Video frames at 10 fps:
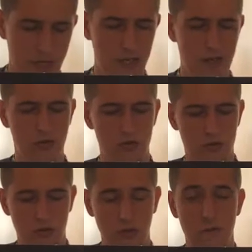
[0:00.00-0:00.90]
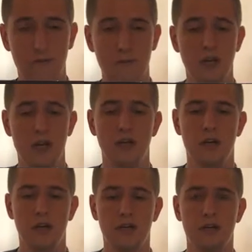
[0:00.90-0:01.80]
PID controller.
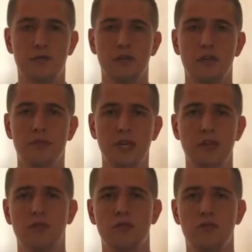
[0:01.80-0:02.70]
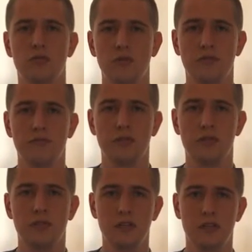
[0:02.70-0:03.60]
For the PID controller,
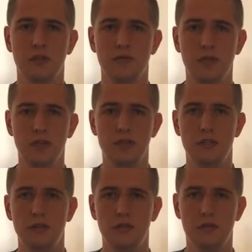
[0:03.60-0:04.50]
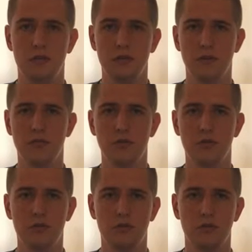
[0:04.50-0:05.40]
first thing that we did
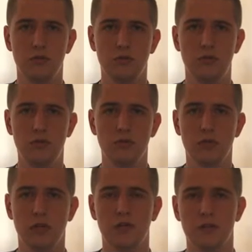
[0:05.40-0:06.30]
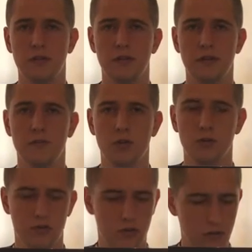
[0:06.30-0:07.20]
was to tune our
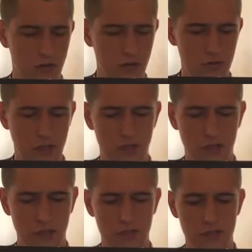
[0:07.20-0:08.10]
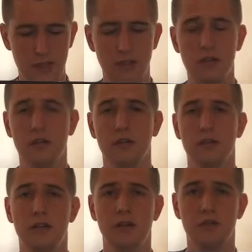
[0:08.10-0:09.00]
controller using the
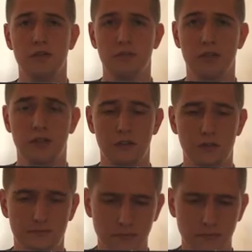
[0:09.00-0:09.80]
Ziegler-Nichols method.